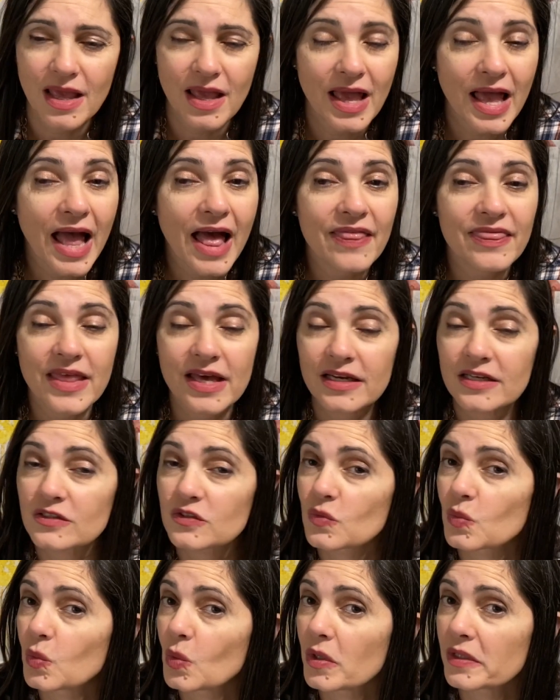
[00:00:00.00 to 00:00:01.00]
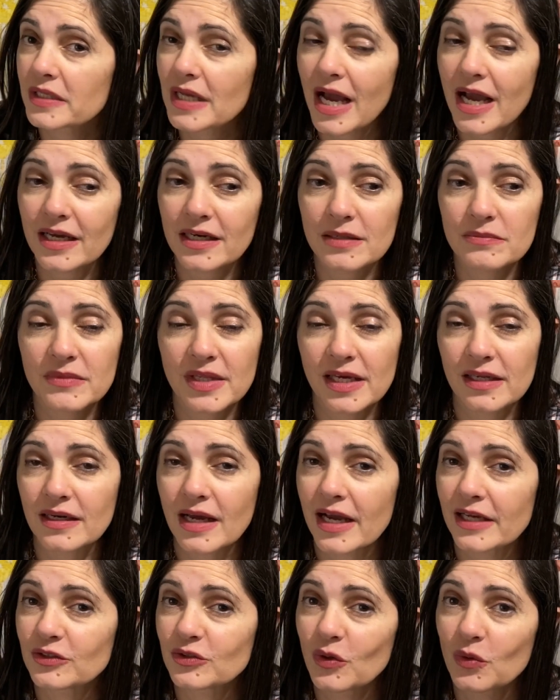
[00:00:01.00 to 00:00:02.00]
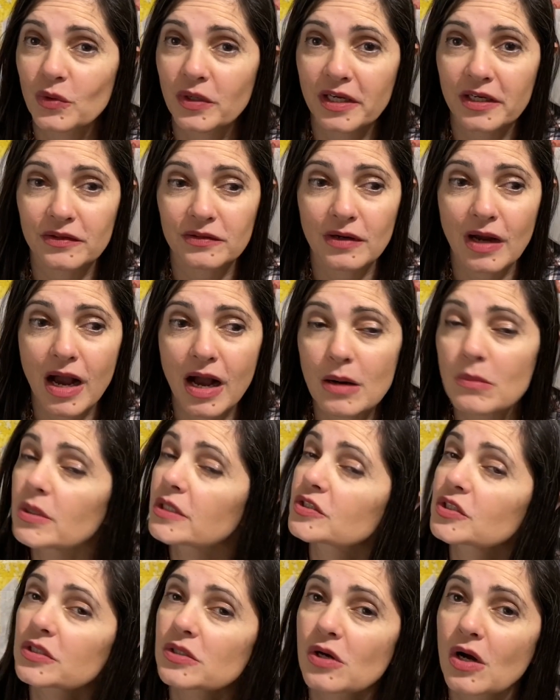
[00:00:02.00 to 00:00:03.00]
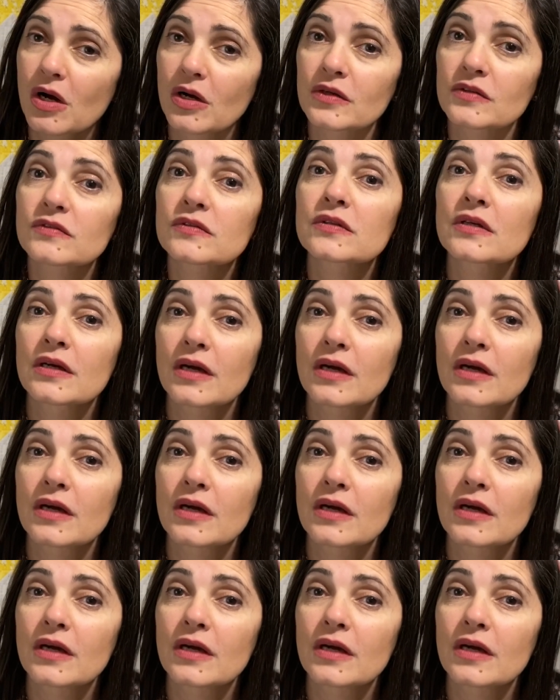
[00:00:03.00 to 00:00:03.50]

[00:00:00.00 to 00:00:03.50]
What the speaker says: And that is one item that I don't care how much it costs.